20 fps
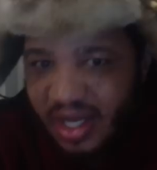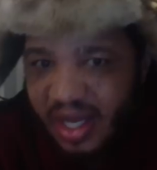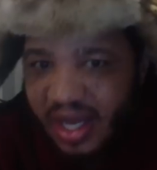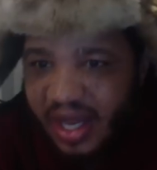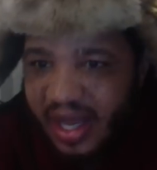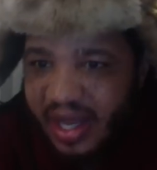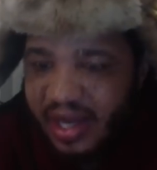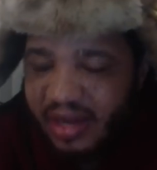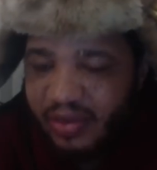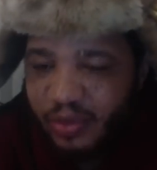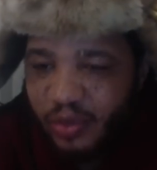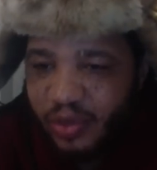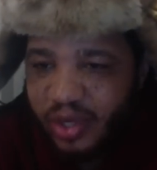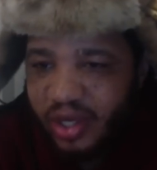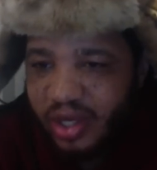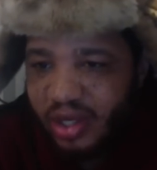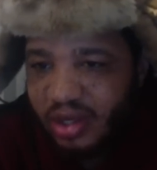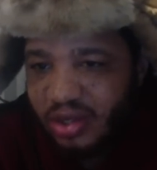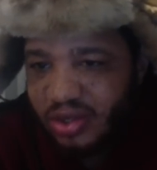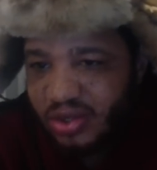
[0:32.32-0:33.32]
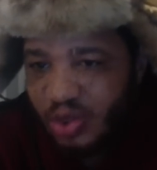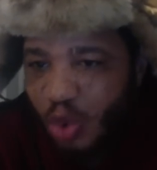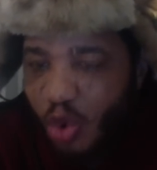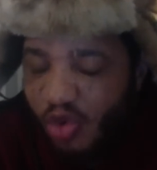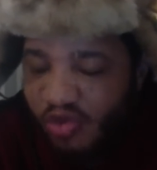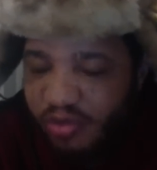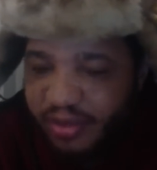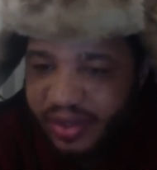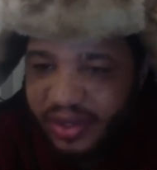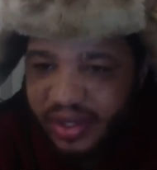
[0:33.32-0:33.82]
and we go
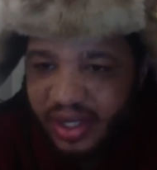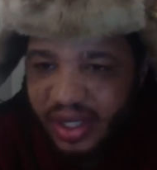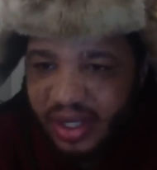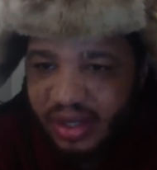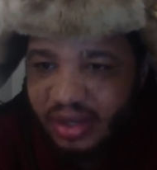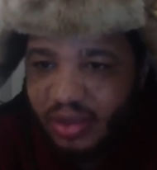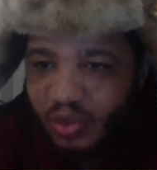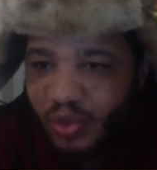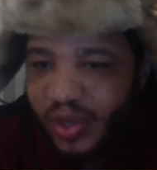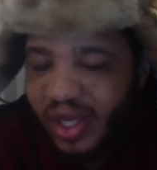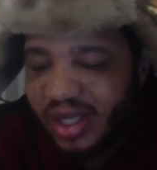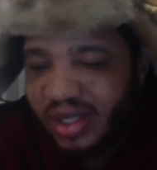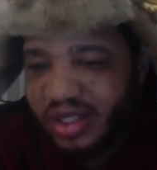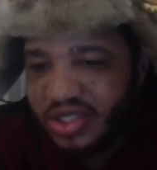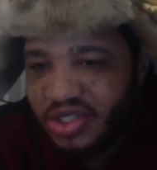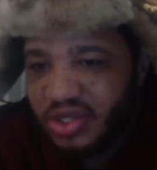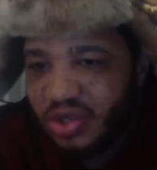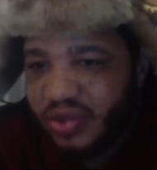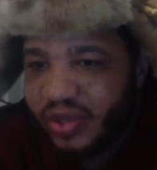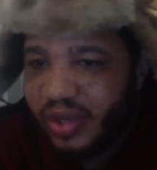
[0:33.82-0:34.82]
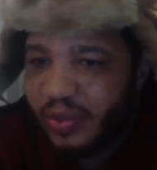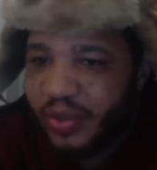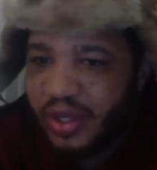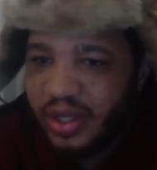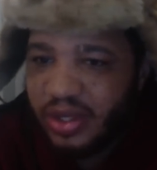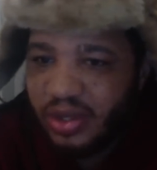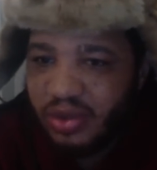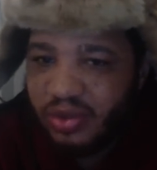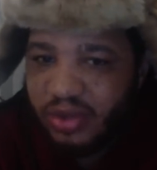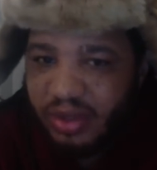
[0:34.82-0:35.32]
over them in, in, the weekly show that we
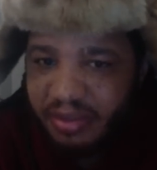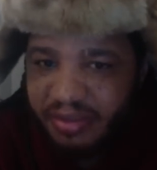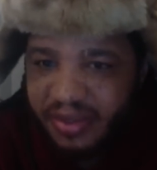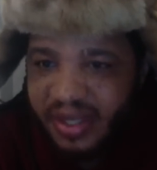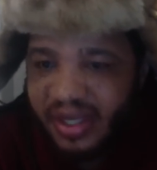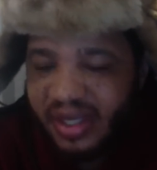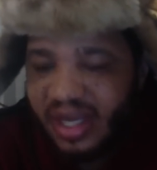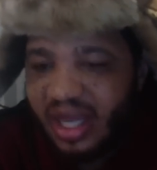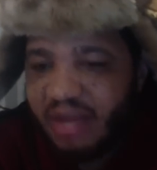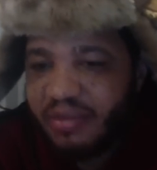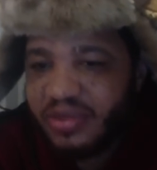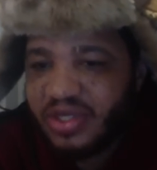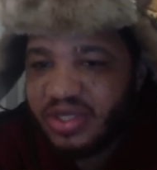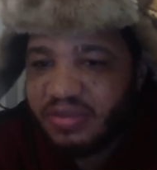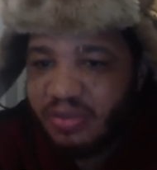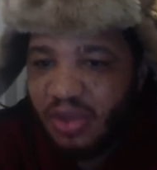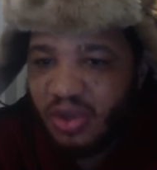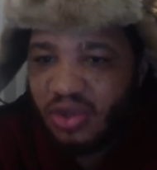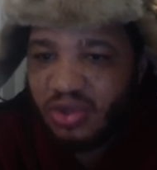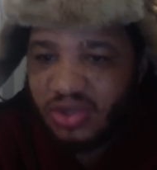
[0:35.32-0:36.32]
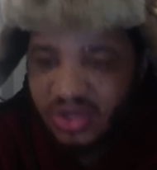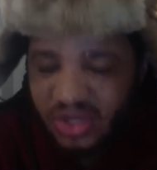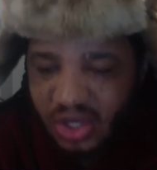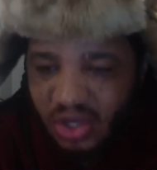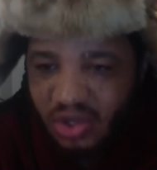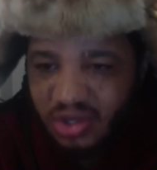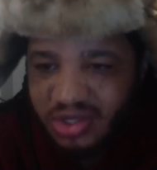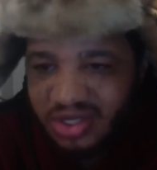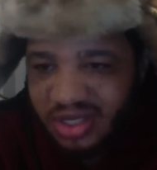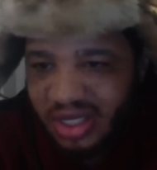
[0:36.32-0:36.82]
do with the Big Gamer Small
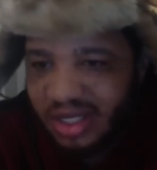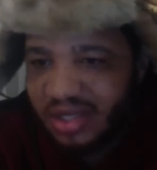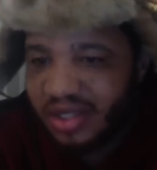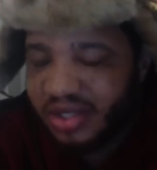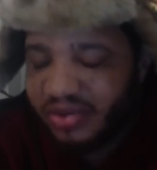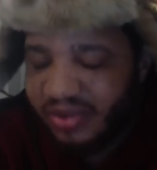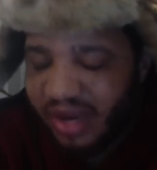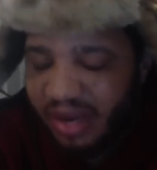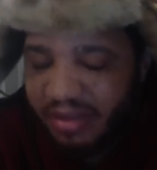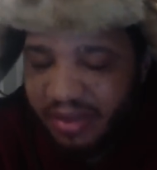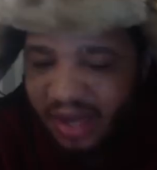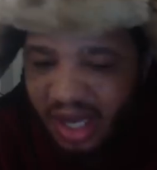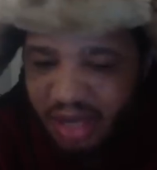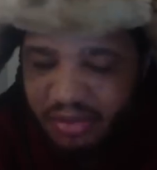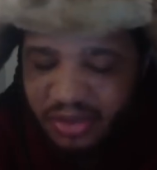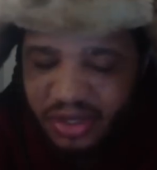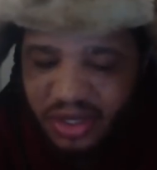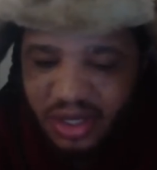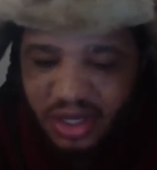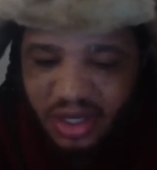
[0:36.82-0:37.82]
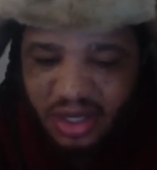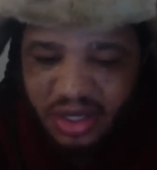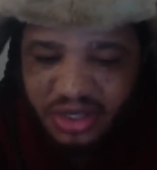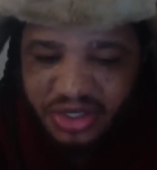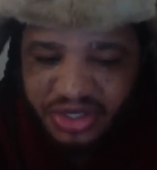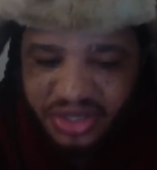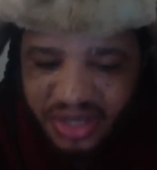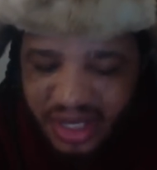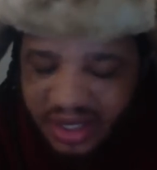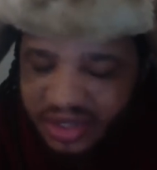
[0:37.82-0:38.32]
Talk. Shout out to Crap Gamer,
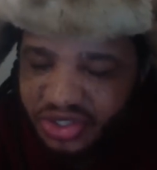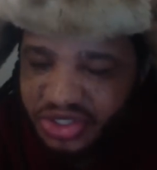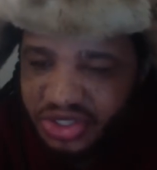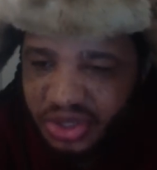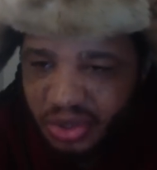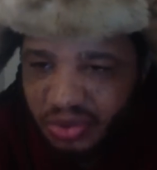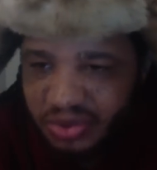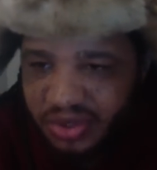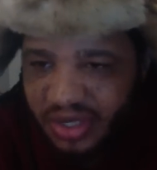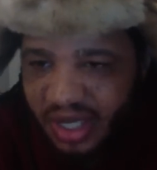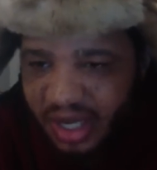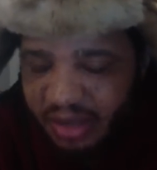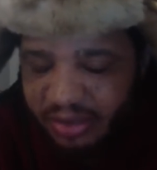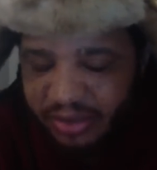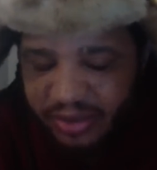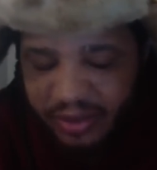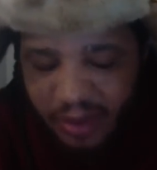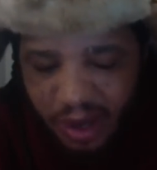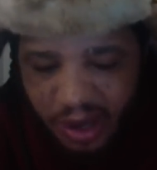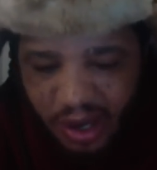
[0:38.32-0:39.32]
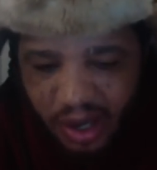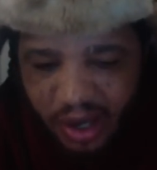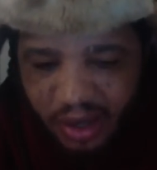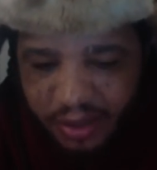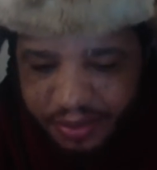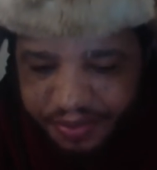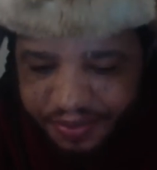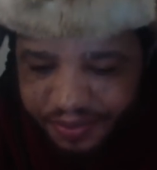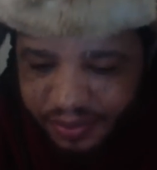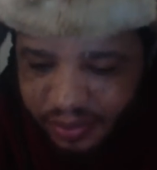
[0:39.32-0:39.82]
shout out to Showstopper,
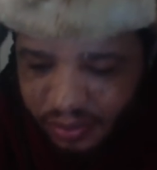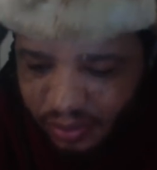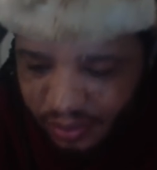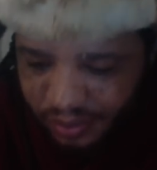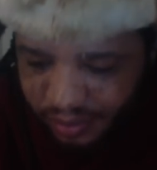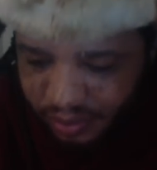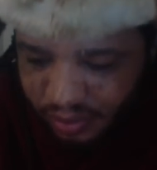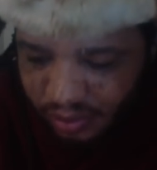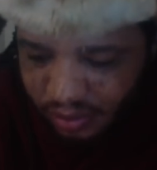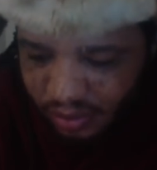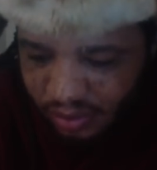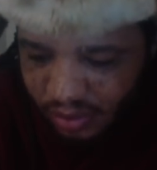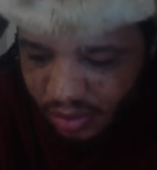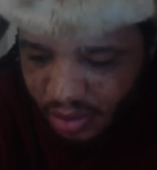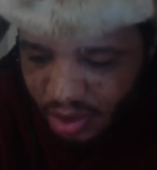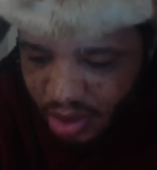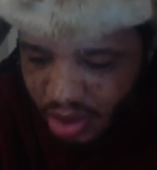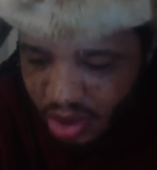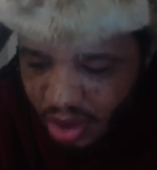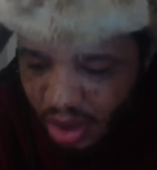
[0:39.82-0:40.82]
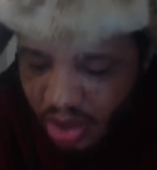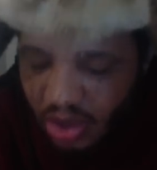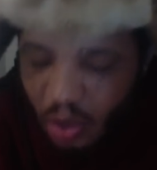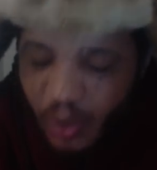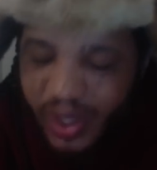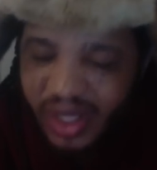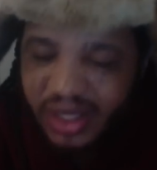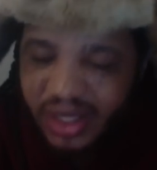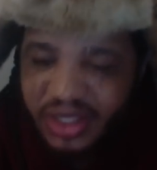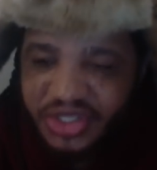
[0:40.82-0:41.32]
um, the
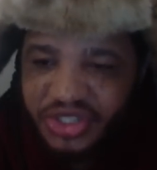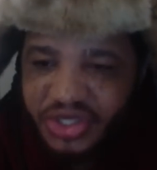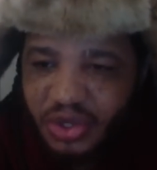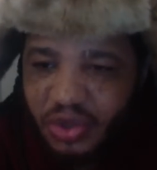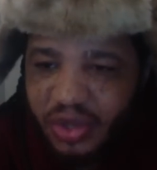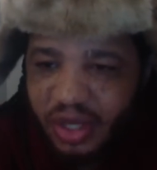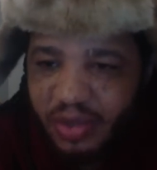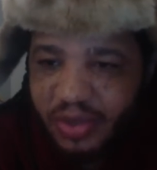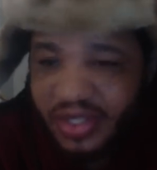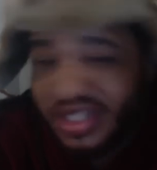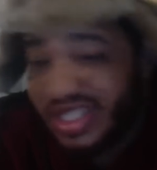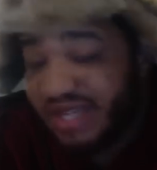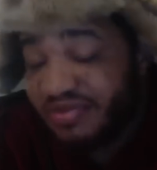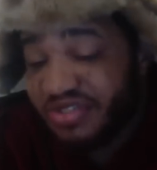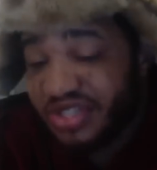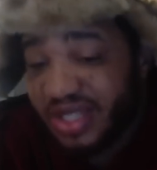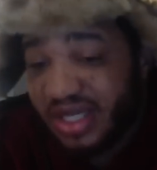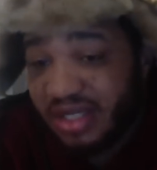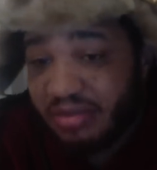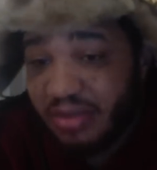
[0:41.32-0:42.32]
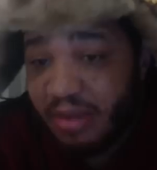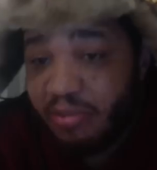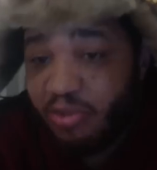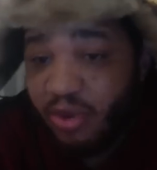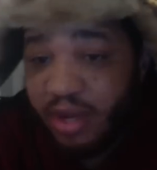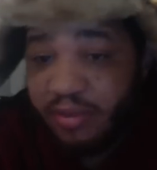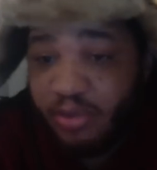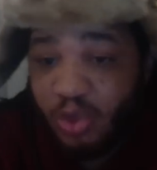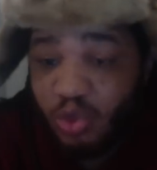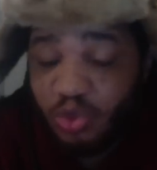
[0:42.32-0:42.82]
weekly show that, even shout out to my boy
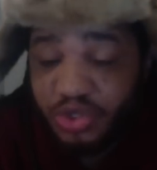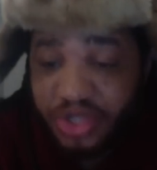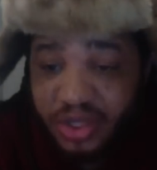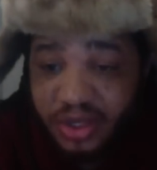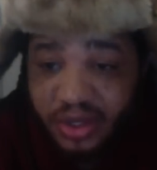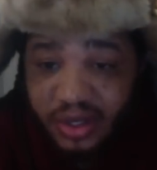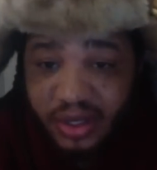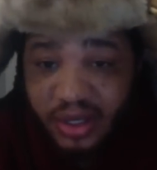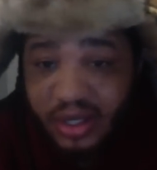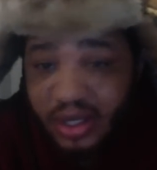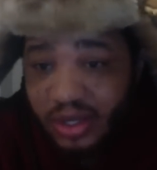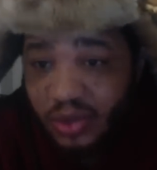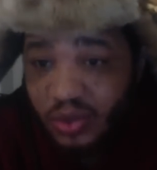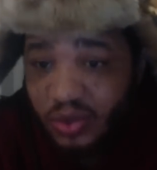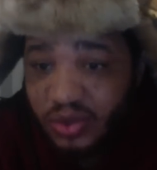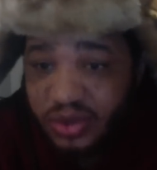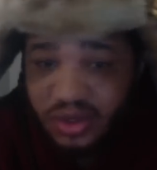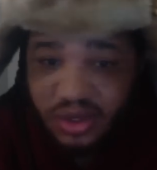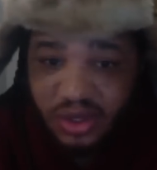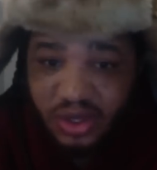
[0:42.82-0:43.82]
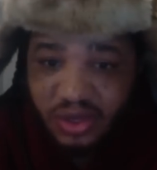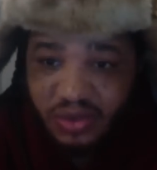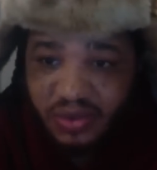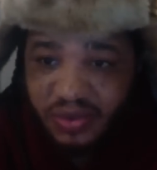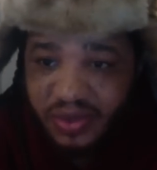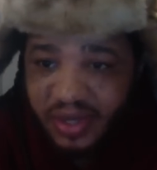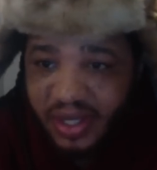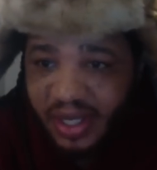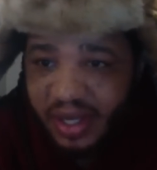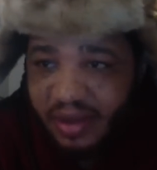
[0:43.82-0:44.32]
Mooch, who's, you
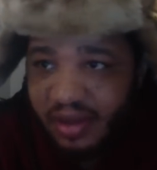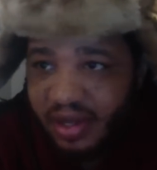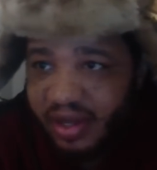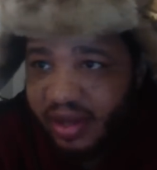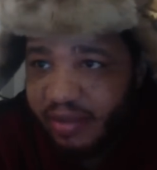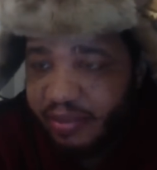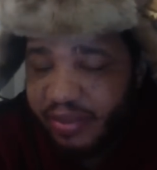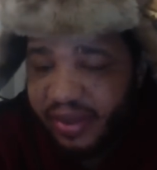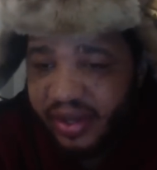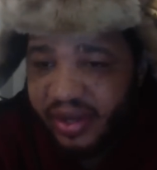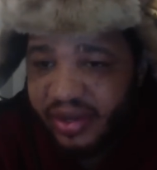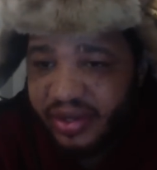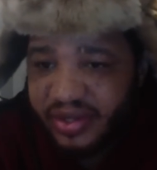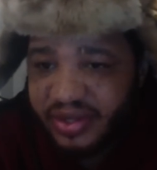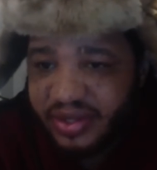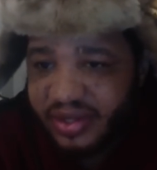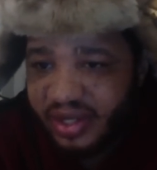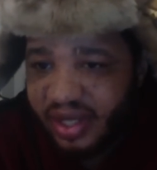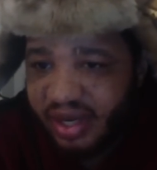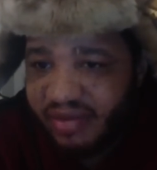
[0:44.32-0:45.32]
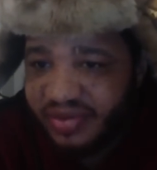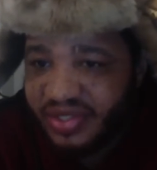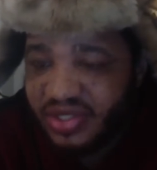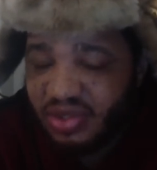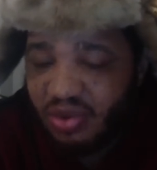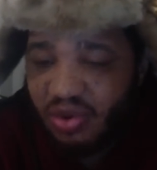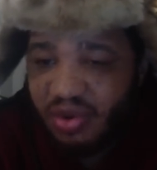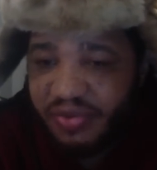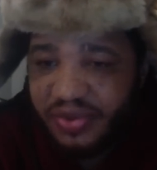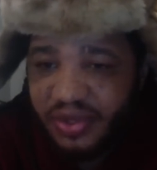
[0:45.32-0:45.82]
know, he, appears every so
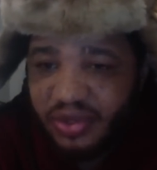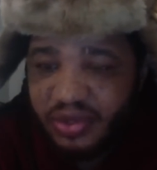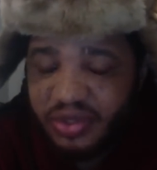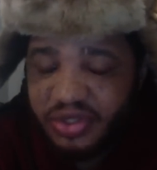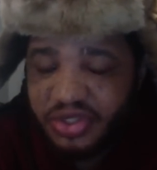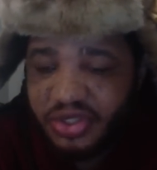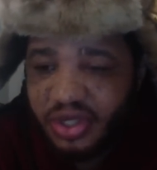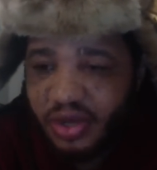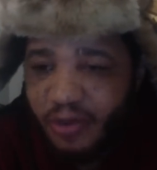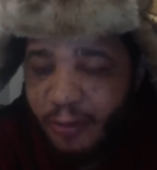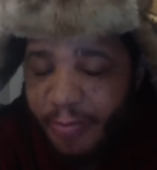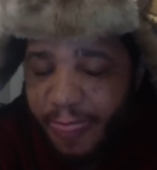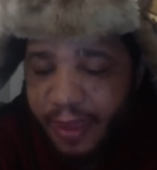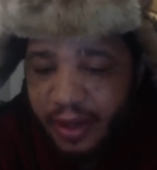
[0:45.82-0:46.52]
often on the show.